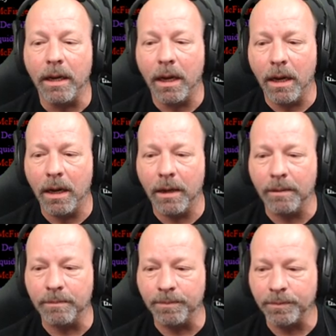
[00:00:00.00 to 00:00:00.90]

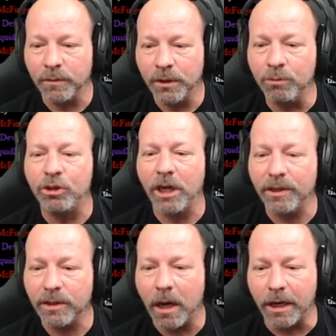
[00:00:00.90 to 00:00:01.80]
Um, you
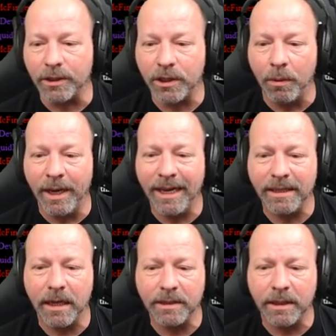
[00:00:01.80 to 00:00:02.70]
just got it. So it
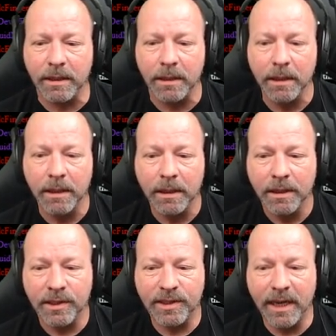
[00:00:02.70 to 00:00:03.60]
doesn't
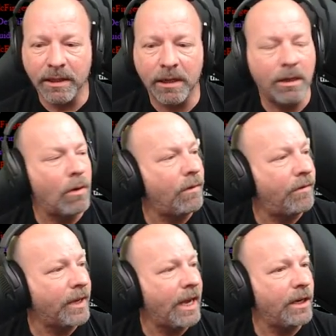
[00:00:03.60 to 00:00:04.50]
send the
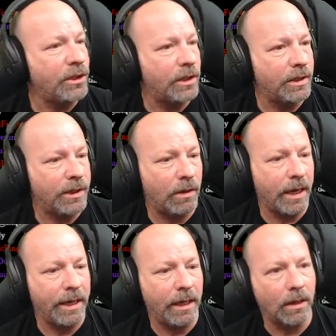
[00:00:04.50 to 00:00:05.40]
notification until
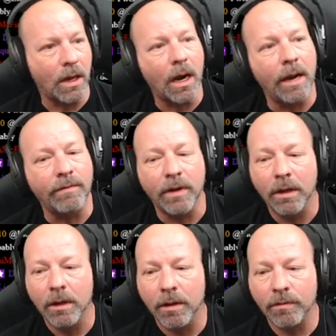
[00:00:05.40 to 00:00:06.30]
I hit live
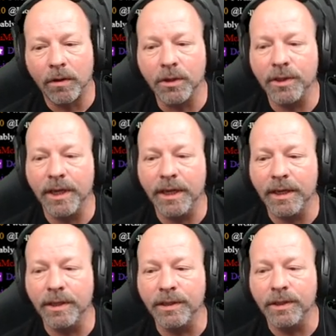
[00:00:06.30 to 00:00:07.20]

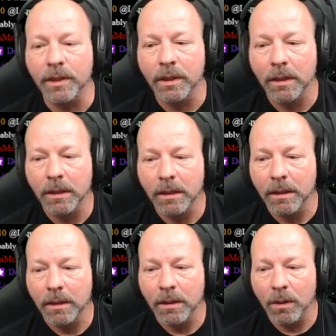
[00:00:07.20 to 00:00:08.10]
versus
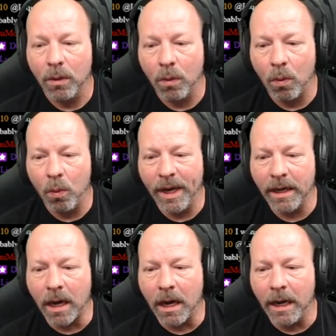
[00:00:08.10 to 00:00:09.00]
when
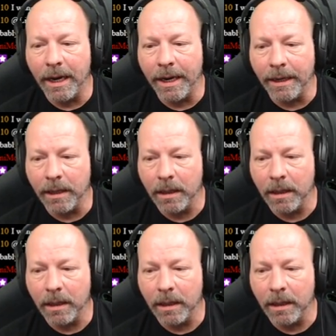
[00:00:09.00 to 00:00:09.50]
I.